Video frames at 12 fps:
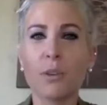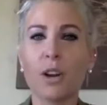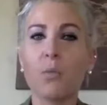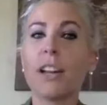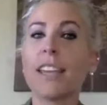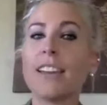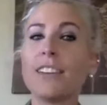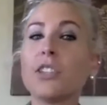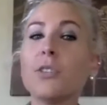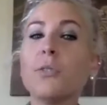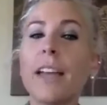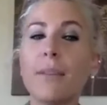but it wouldn't get
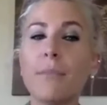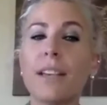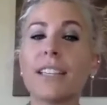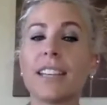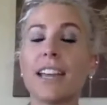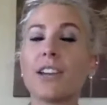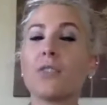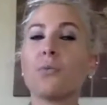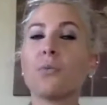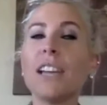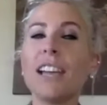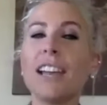too late because then I could
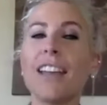read,